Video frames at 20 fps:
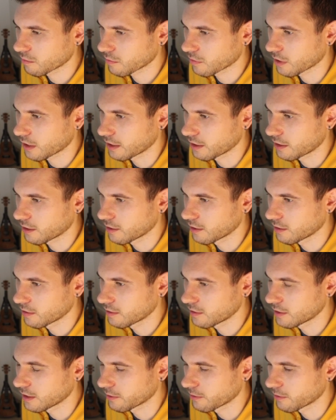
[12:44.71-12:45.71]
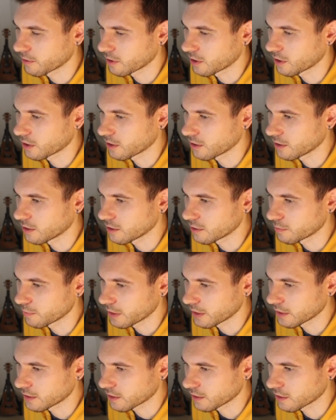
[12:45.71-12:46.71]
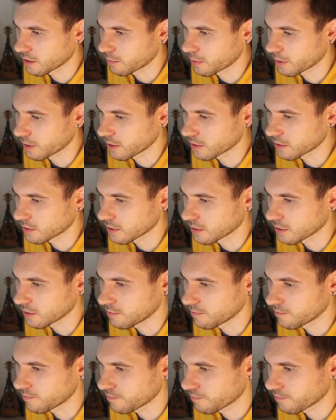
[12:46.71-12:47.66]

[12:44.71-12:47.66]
like different colors based on the person,